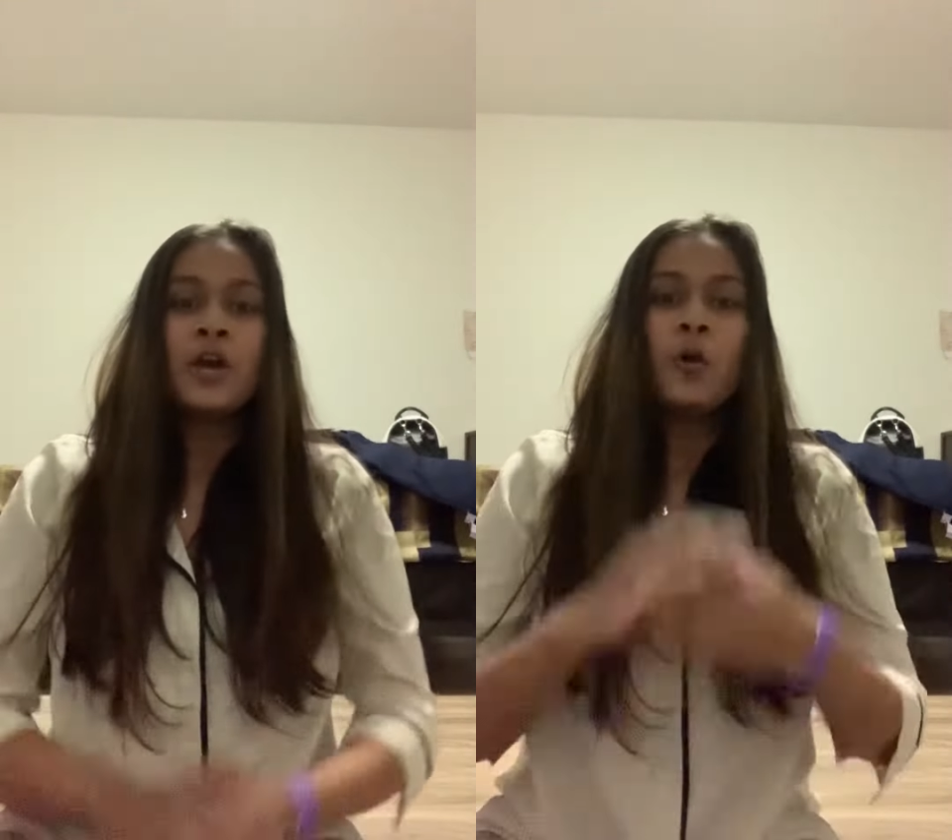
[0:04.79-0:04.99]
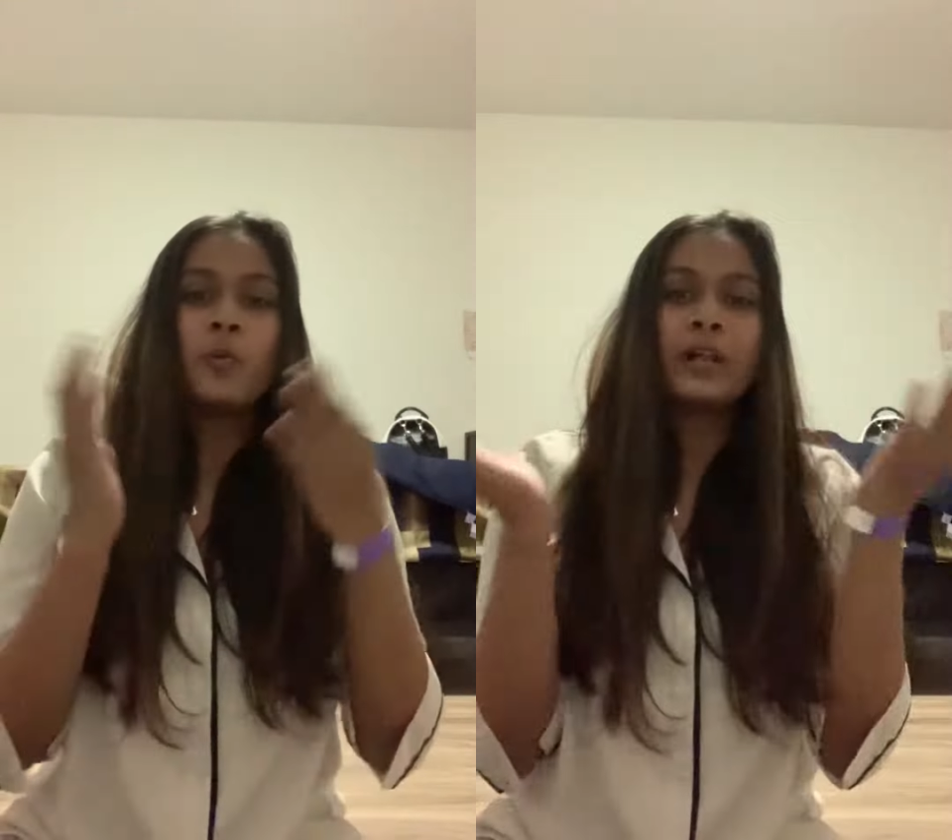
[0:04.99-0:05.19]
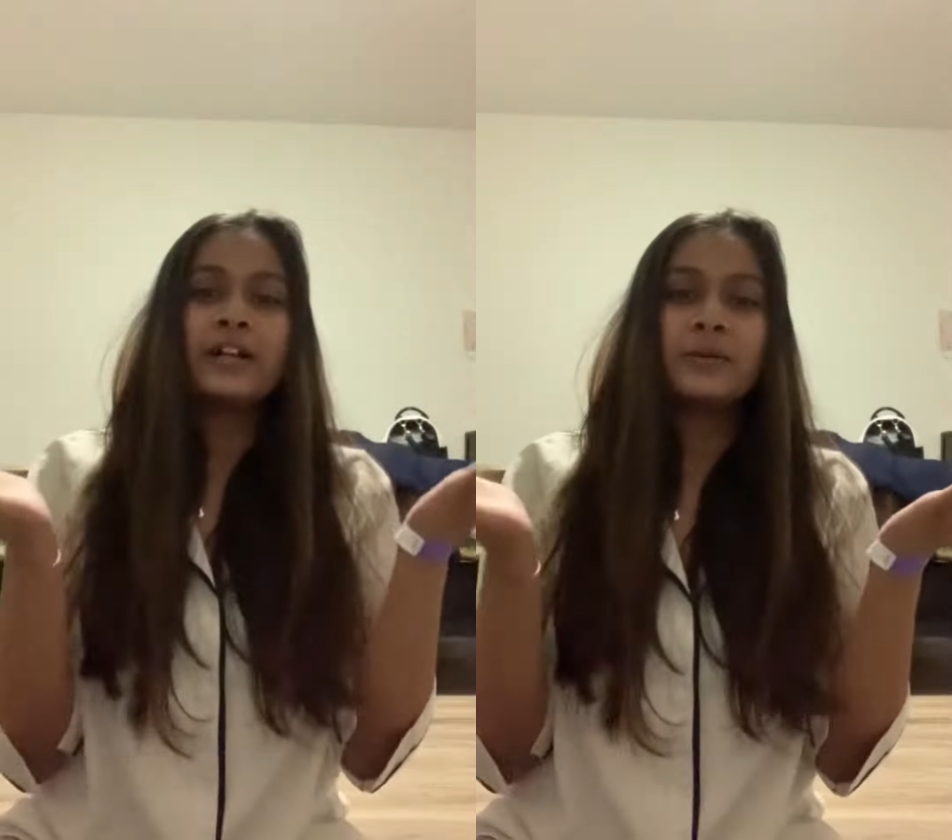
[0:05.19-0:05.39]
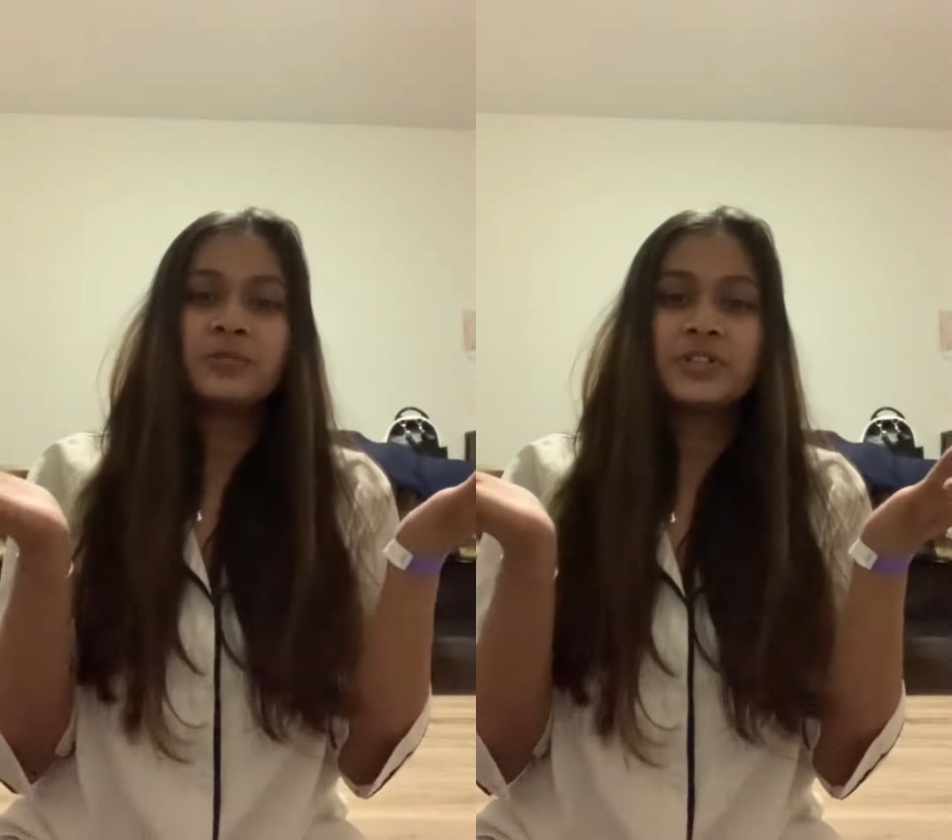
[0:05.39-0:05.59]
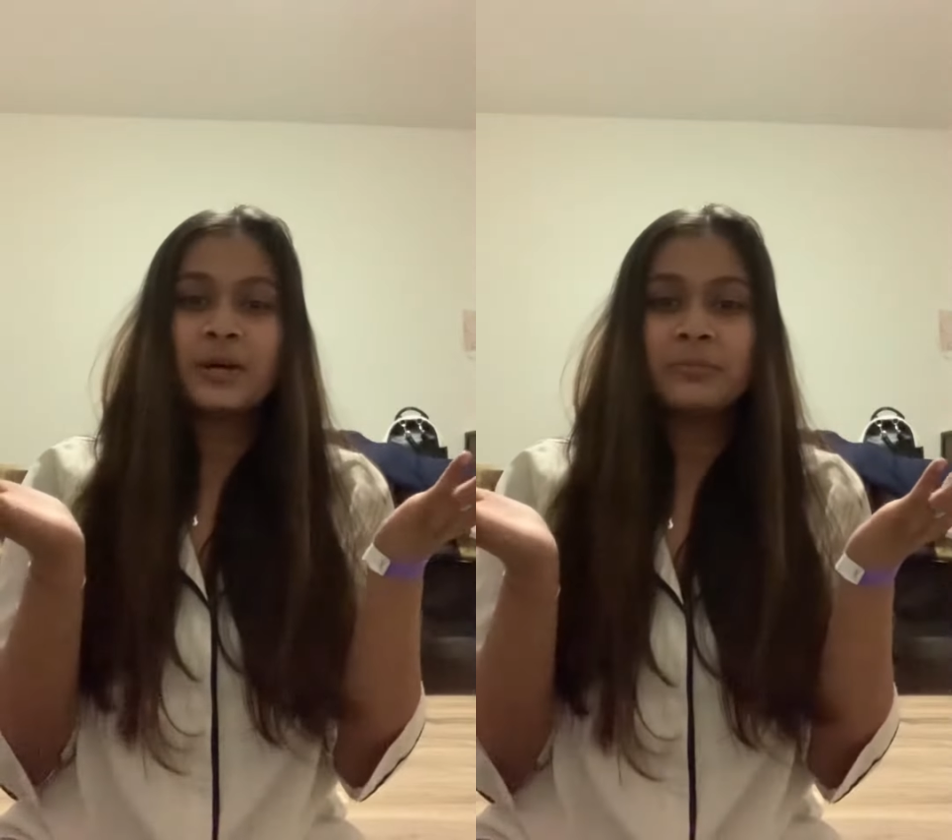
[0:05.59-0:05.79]
Welcome to
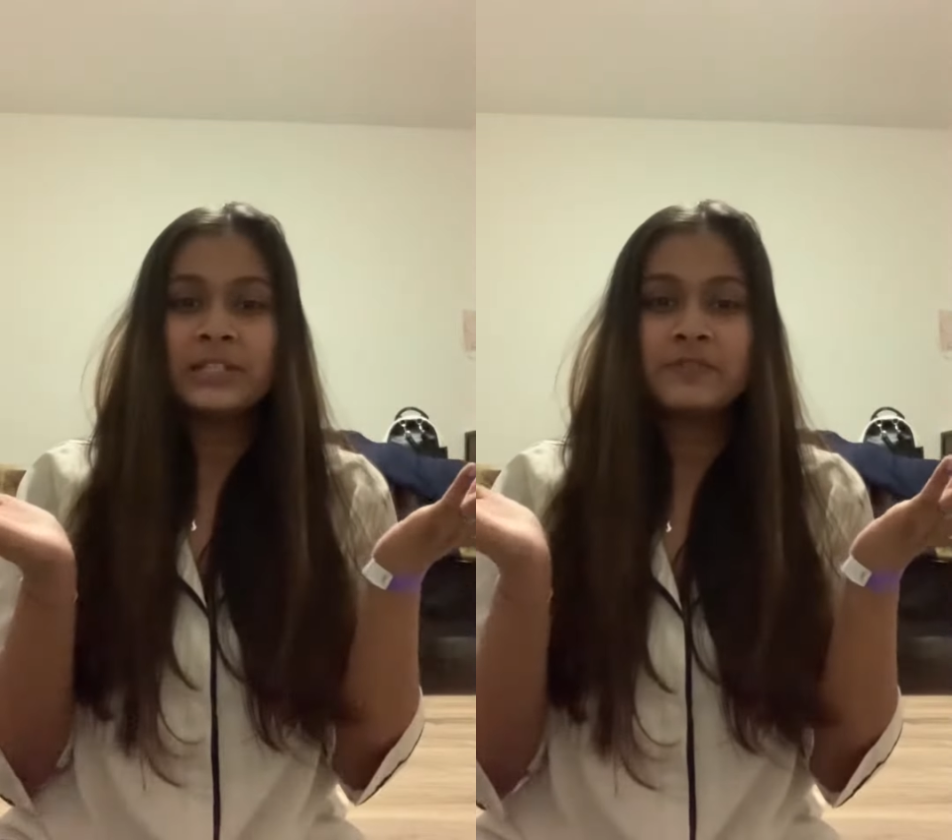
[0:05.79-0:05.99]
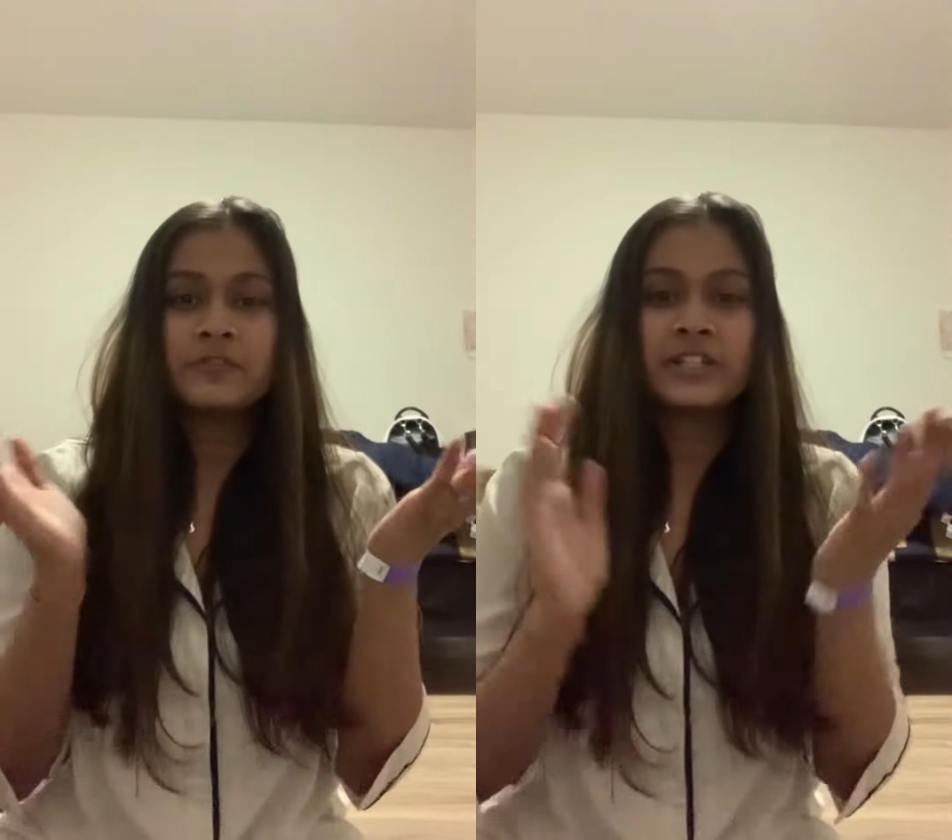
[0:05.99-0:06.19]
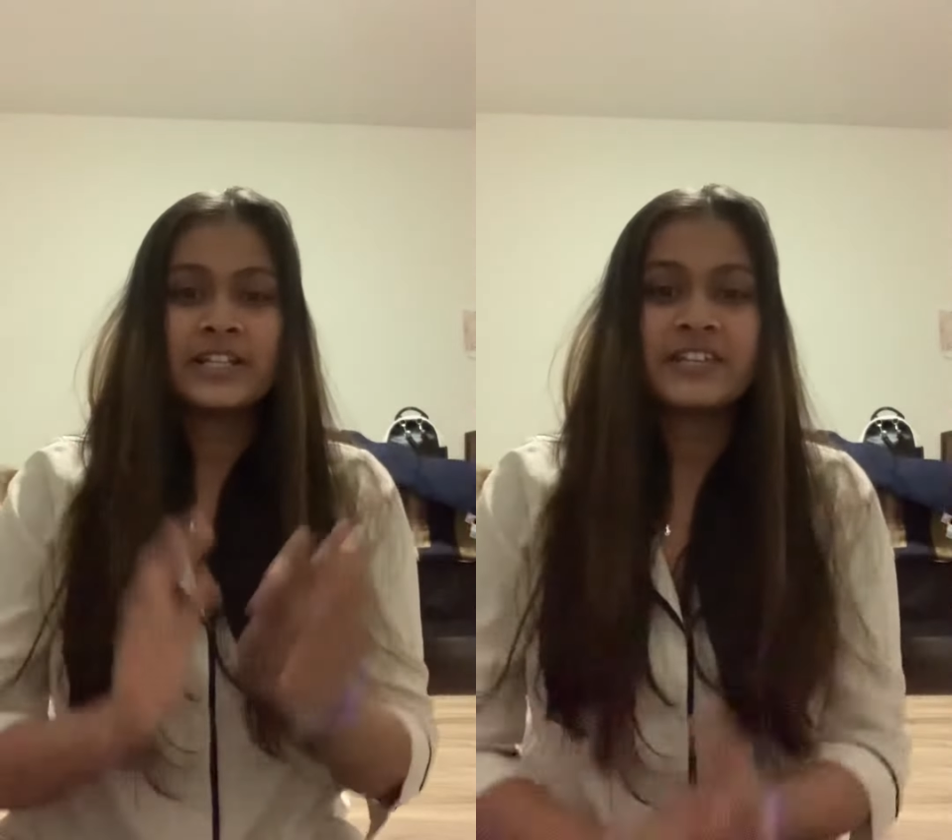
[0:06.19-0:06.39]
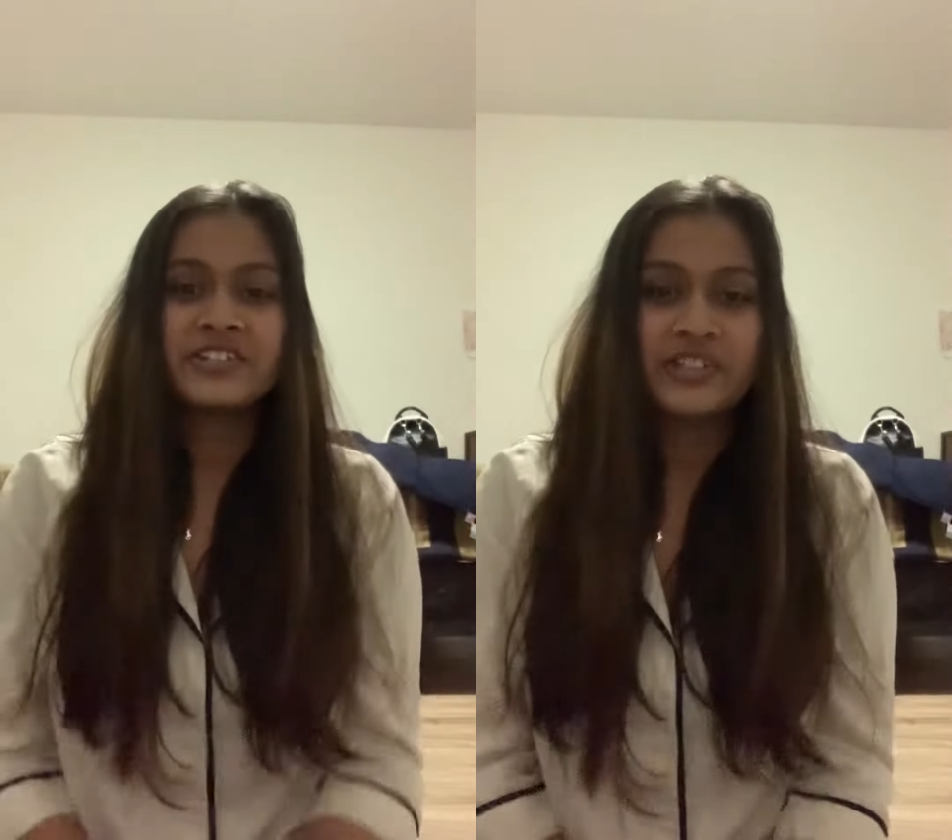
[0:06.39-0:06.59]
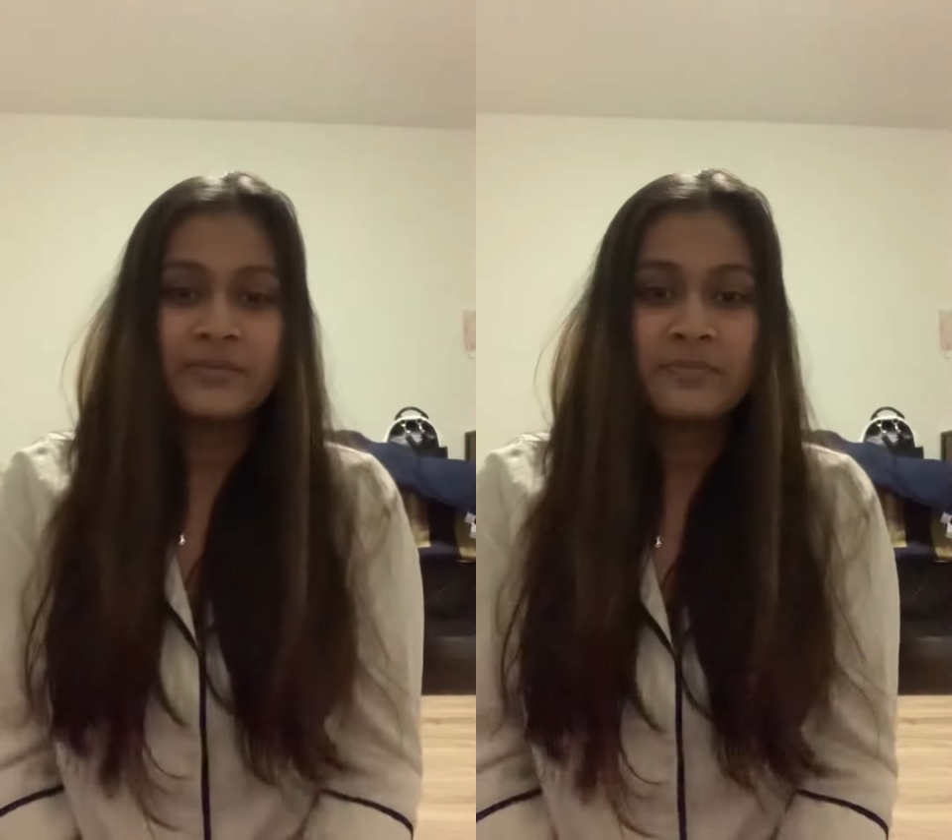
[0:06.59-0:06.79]
Complete Fitness
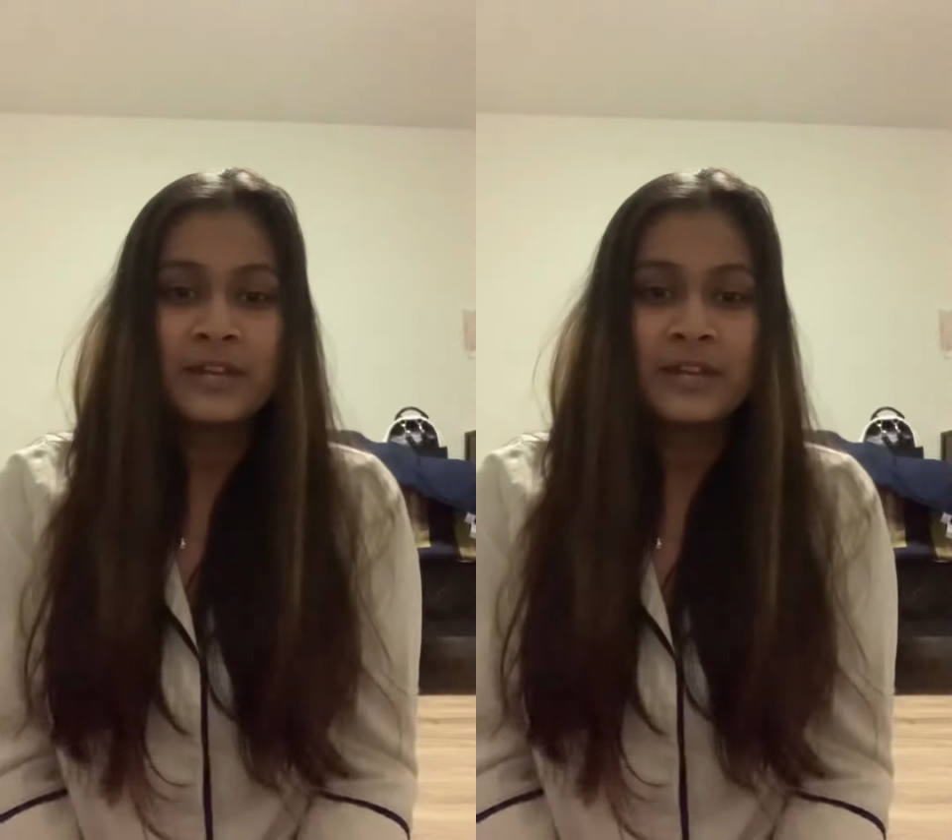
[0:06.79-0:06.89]
Gym.